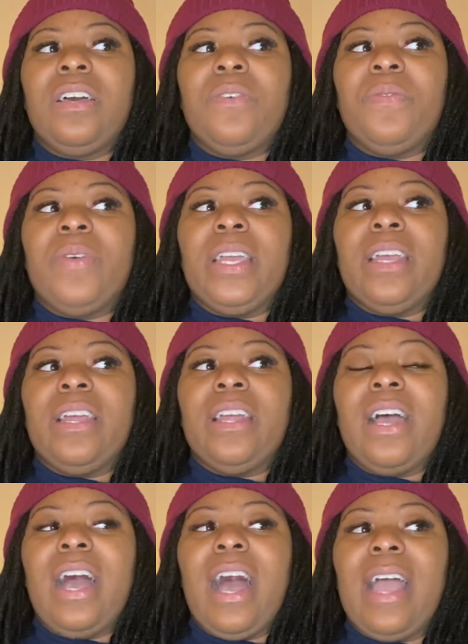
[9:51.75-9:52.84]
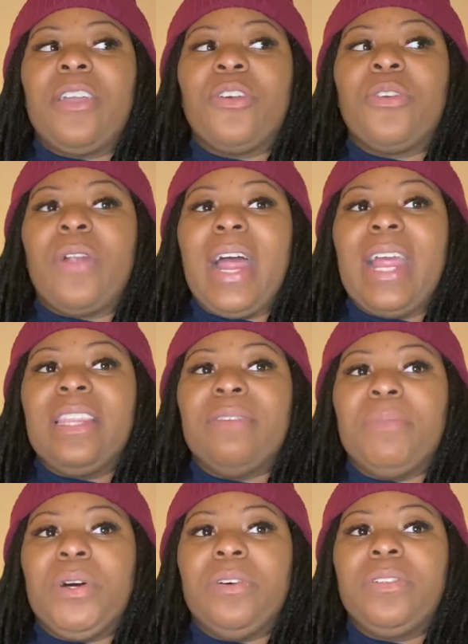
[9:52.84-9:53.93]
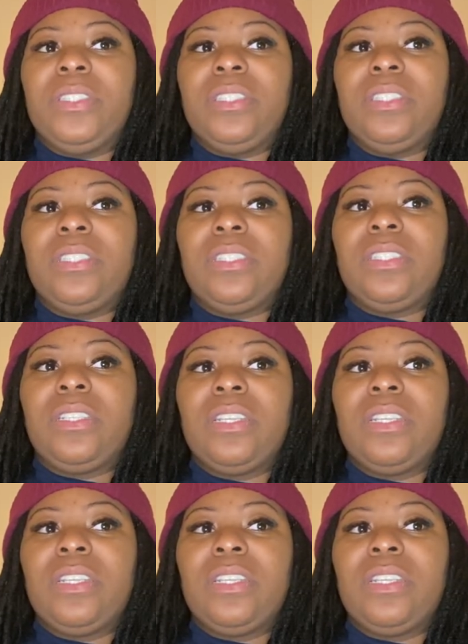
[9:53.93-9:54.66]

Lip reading: where I cried the most